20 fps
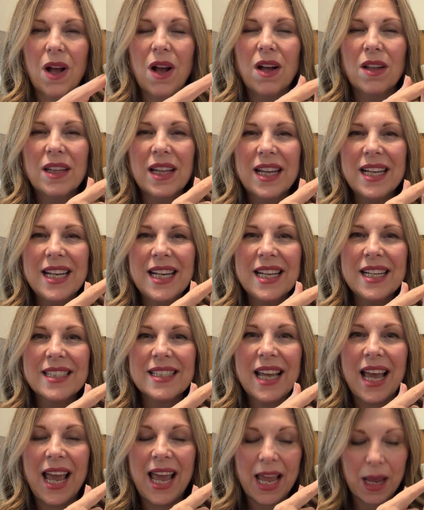All I need
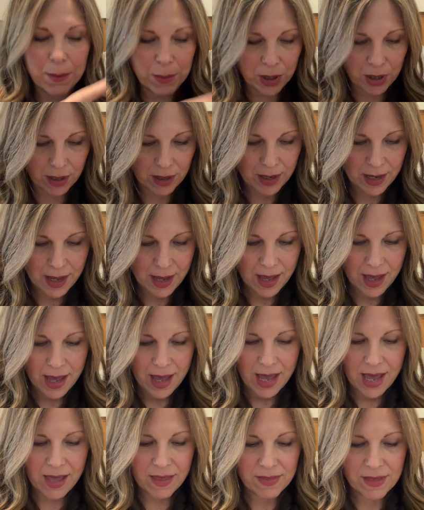is a hammer
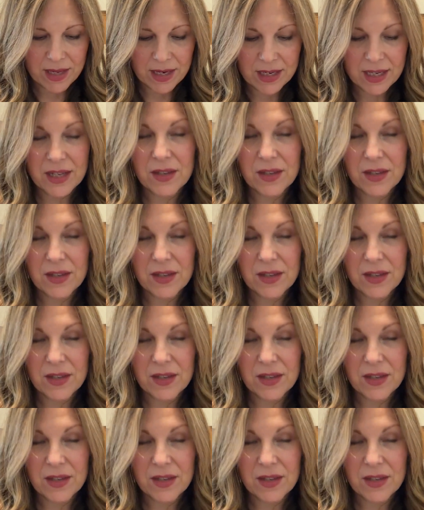and then